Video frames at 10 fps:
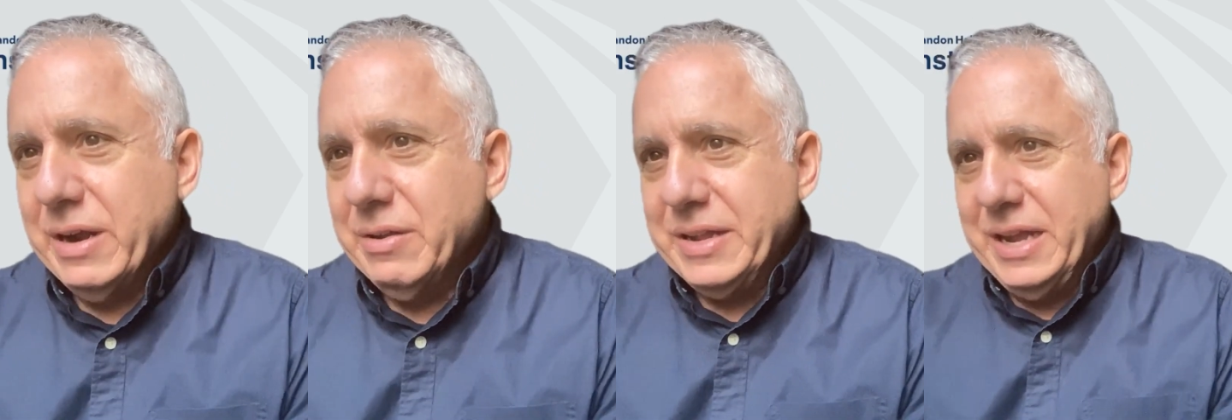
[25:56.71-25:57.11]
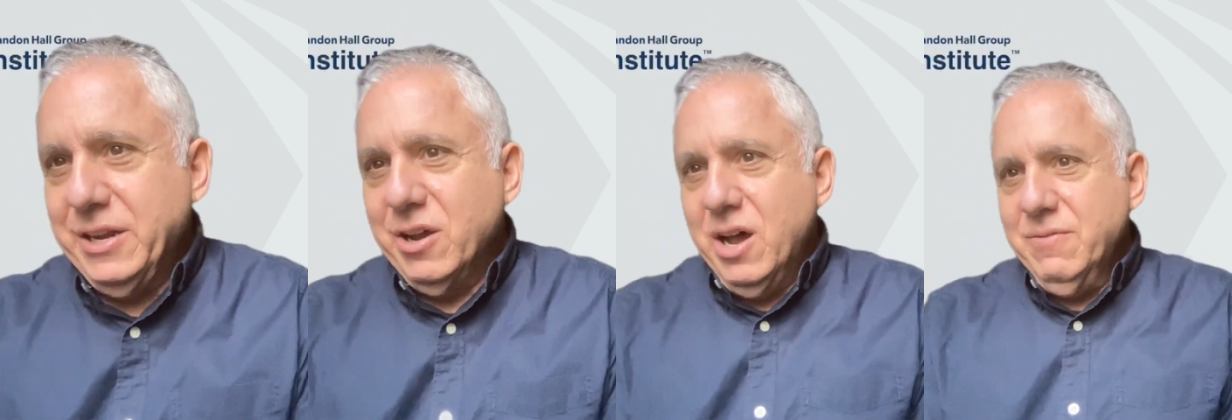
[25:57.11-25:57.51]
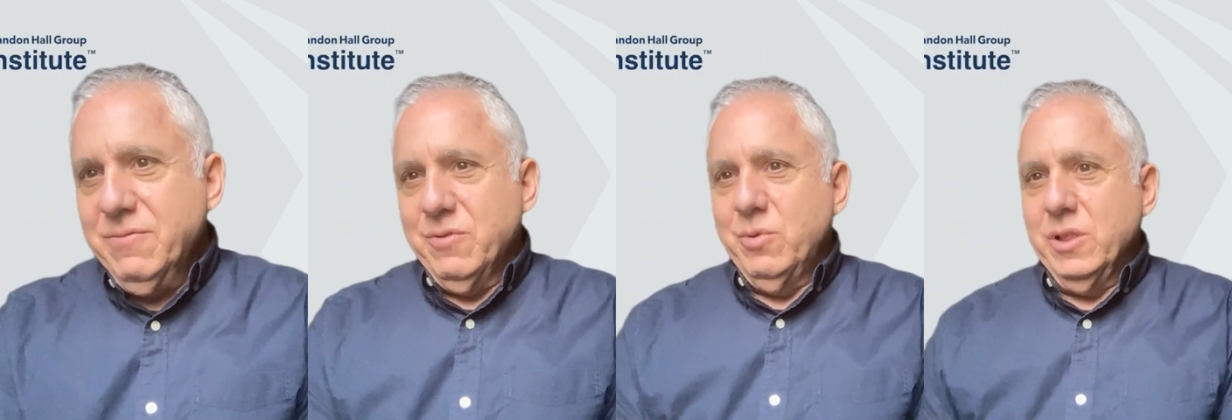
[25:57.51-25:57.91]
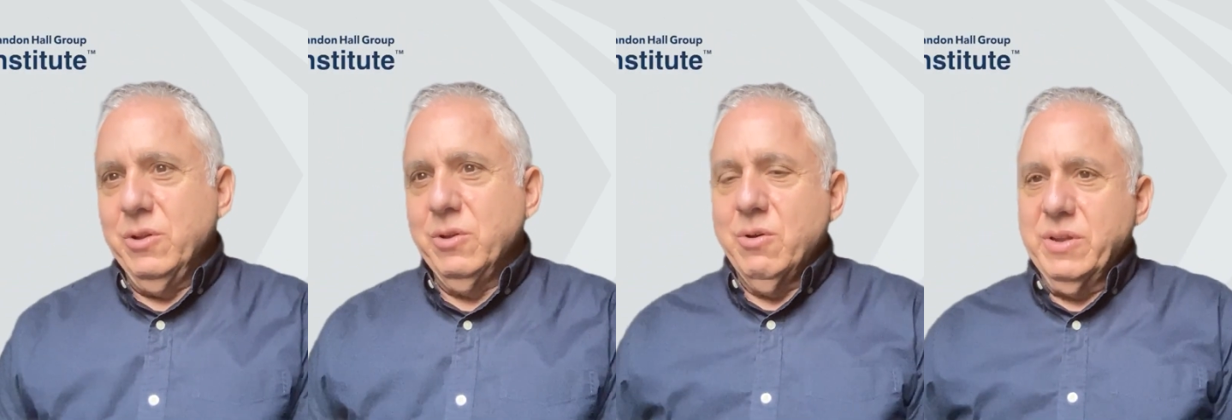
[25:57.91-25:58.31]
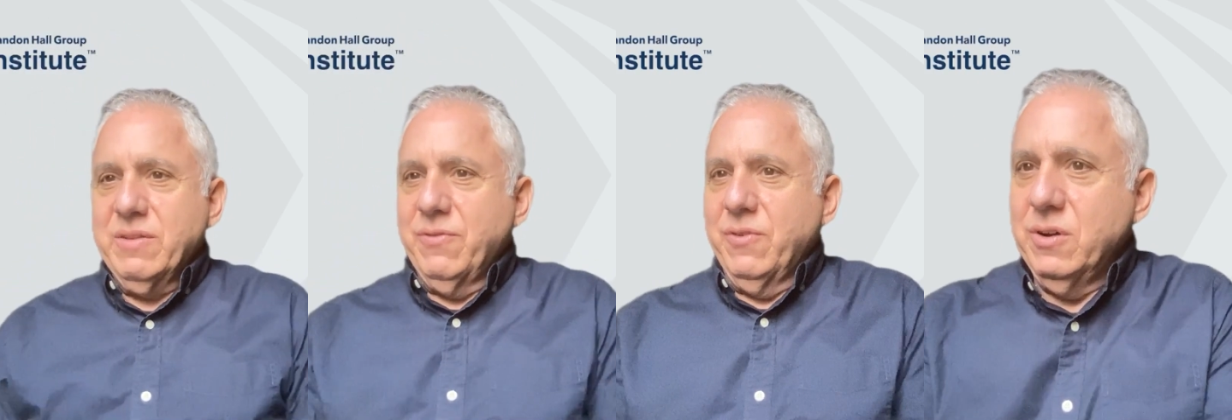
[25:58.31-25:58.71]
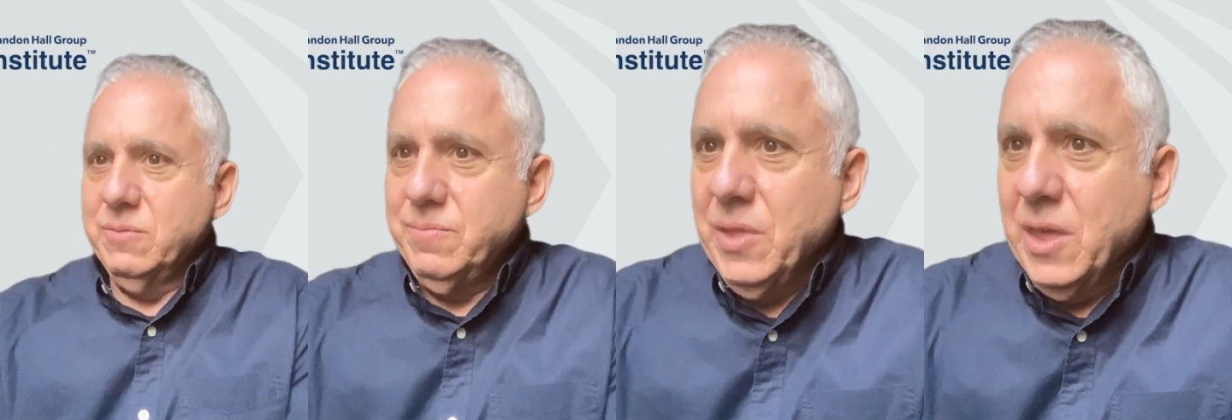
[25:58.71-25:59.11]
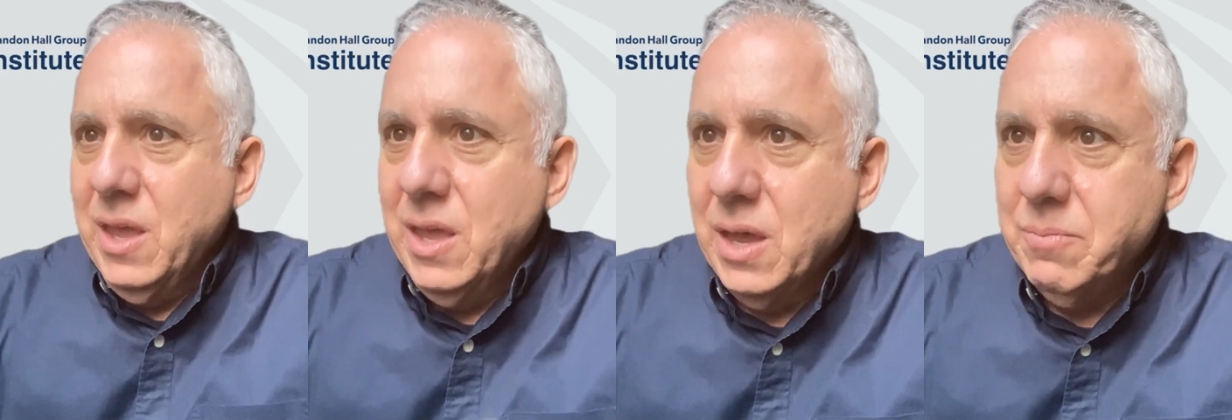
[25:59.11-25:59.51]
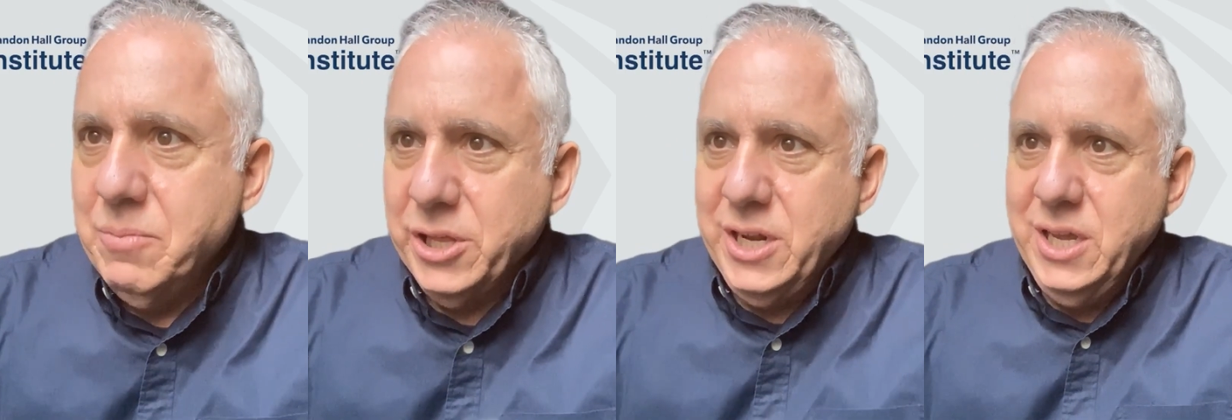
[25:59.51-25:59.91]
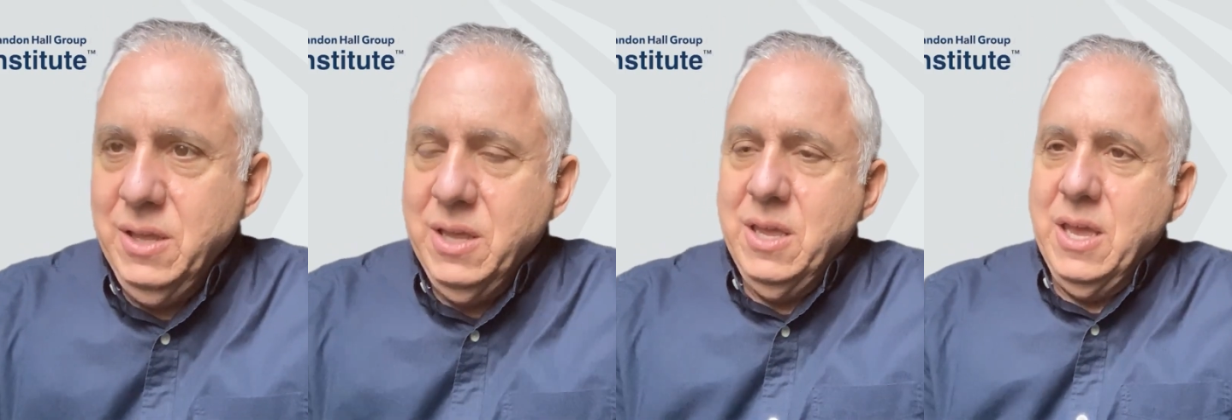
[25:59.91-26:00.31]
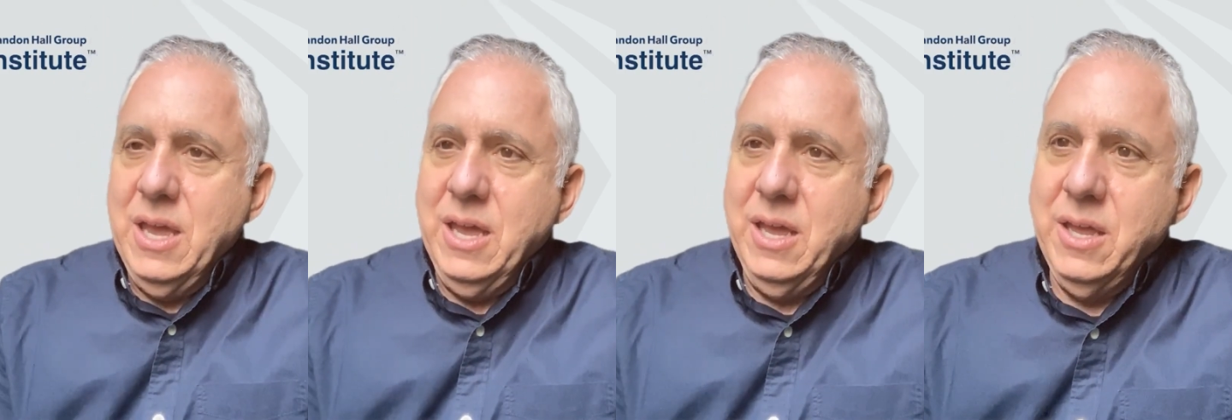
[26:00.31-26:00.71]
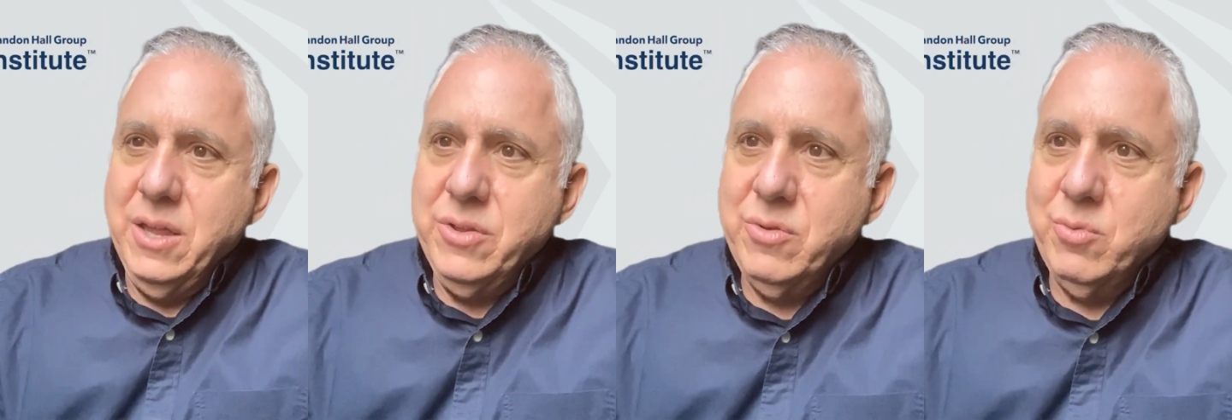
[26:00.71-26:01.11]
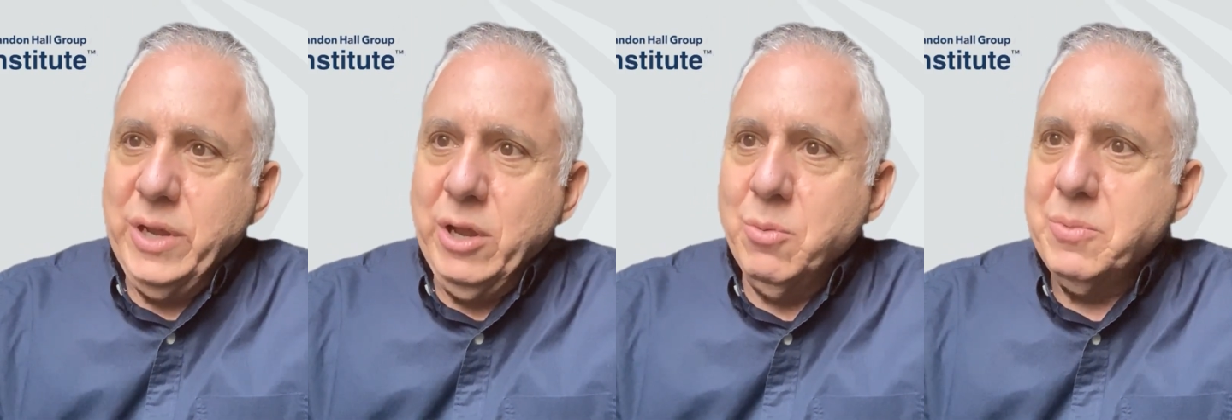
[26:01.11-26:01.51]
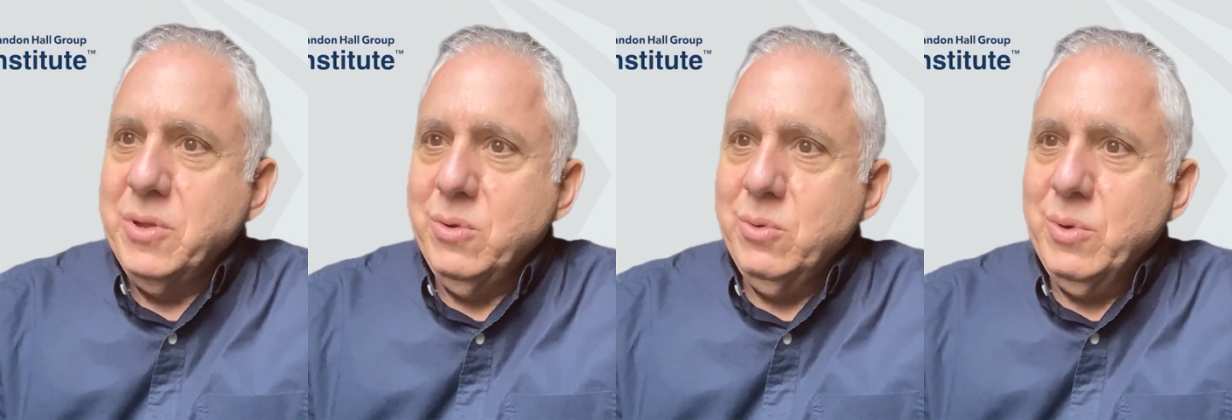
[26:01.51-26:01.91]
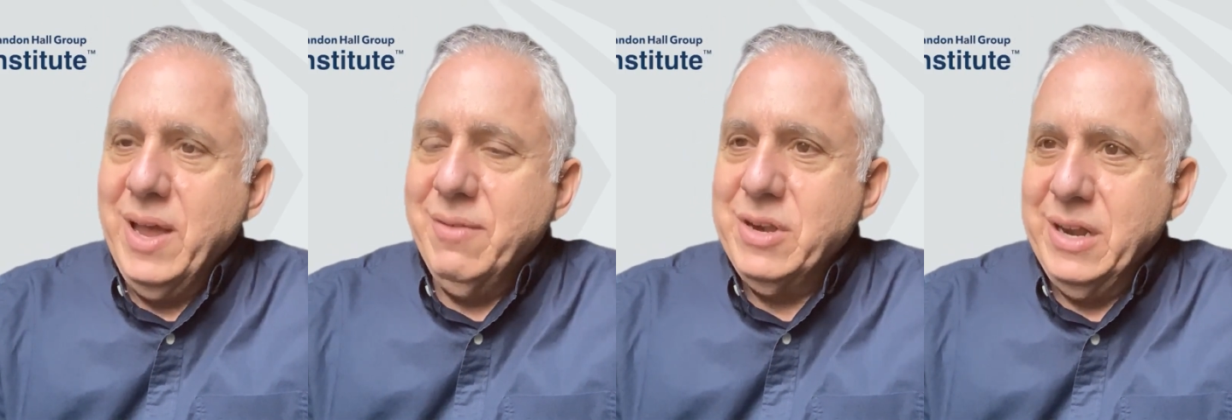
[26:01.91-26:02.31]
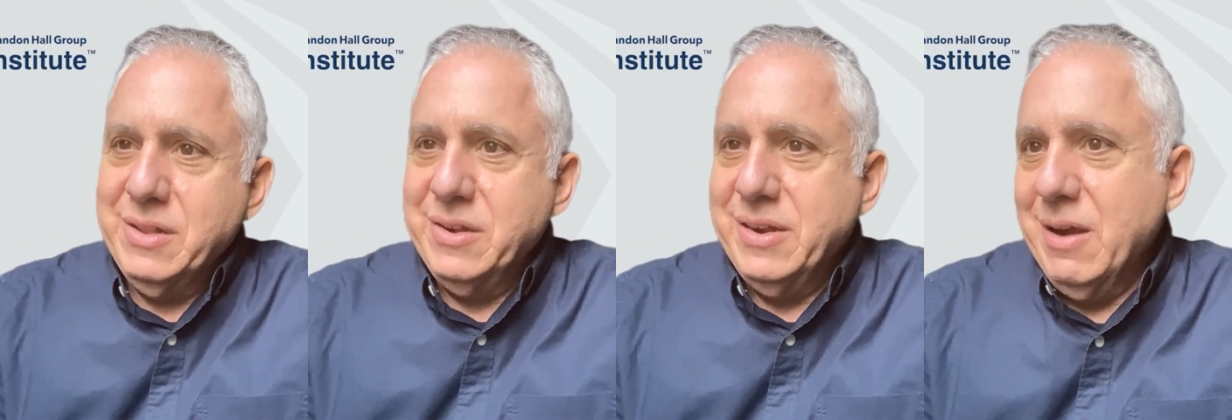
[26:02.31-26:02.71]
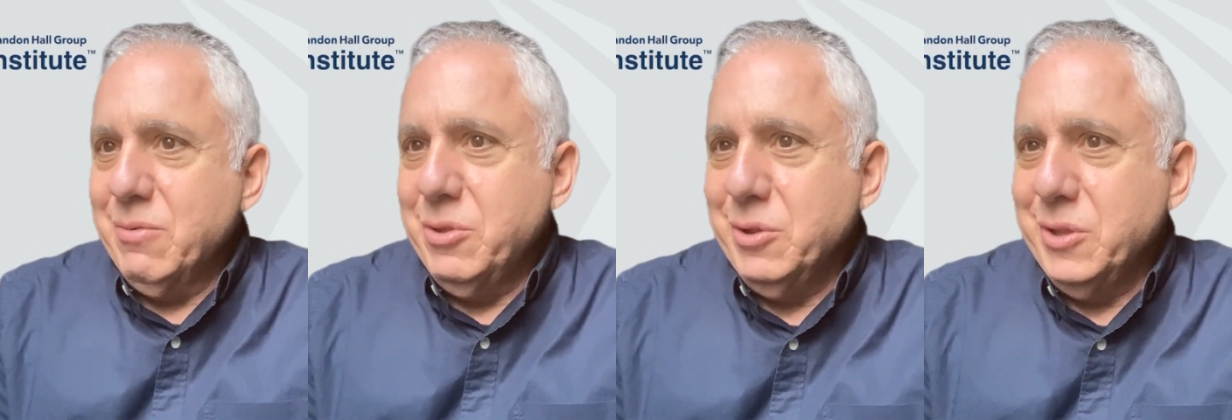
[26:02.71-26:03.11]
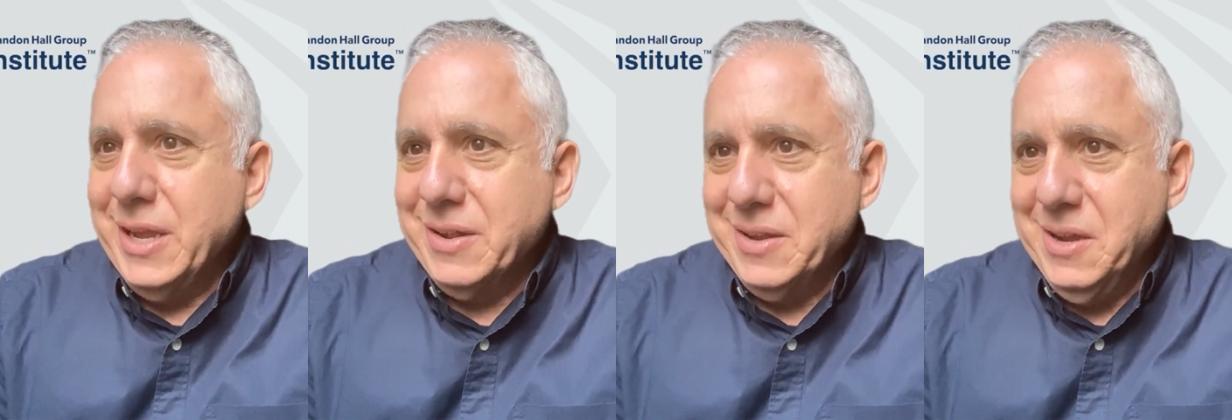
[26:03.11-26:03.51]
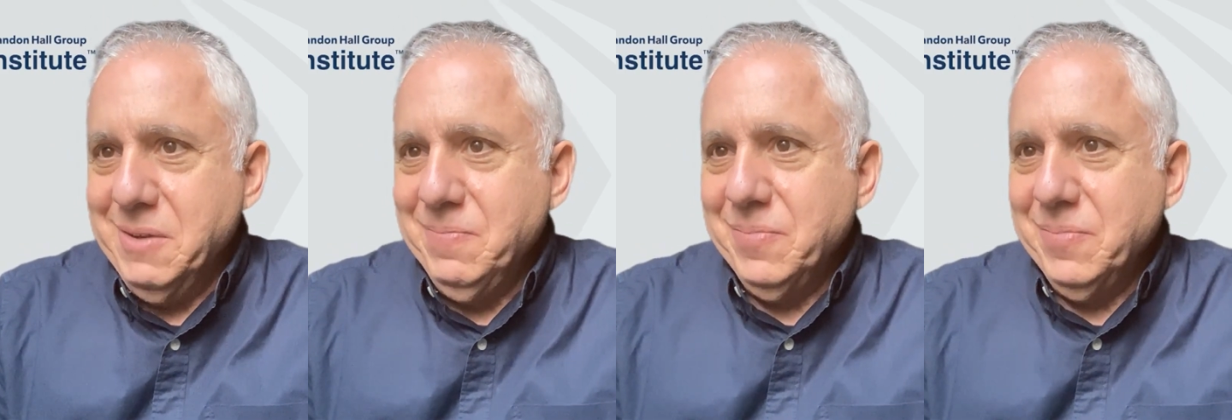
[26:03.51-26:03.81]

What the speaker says: Rochelle signing off with Luke Owings from Ability, and we hope to have a chance to chat with you the next time.